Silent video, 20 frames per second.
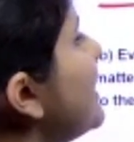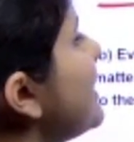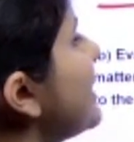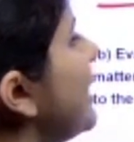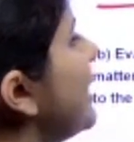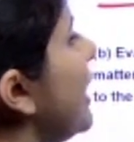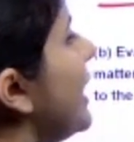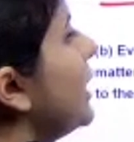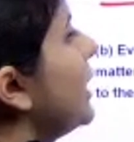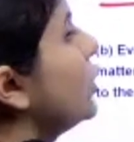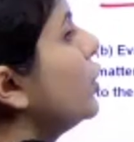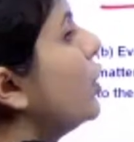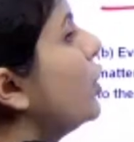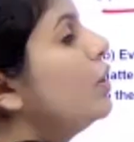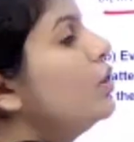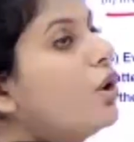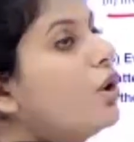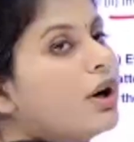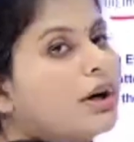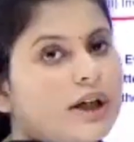is correct
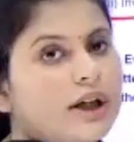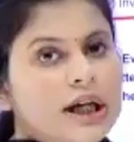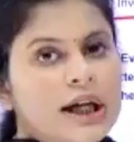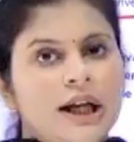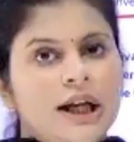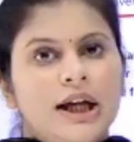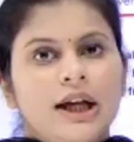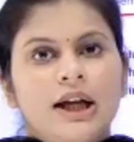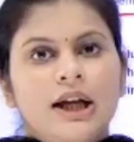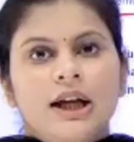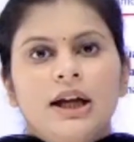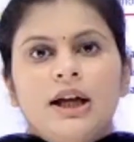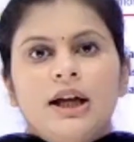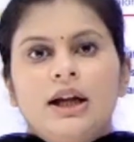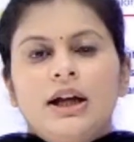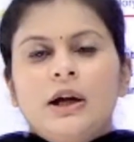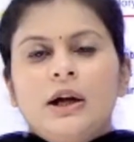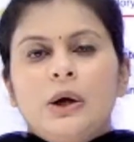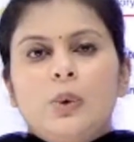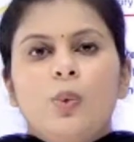or not.
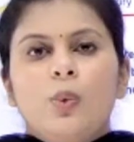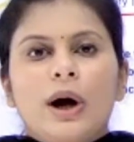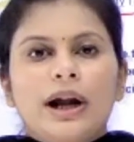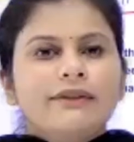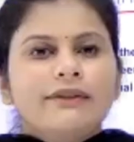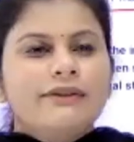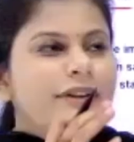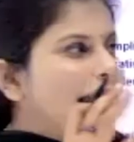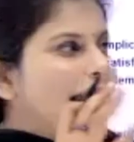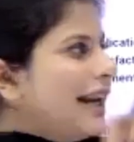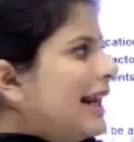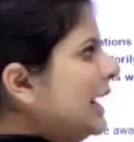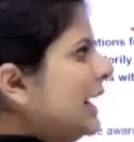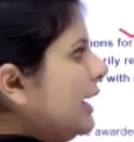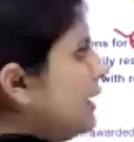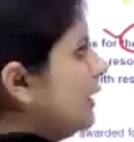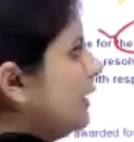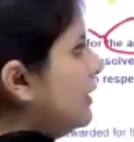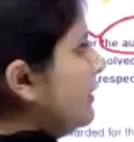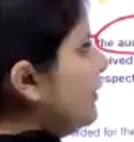One very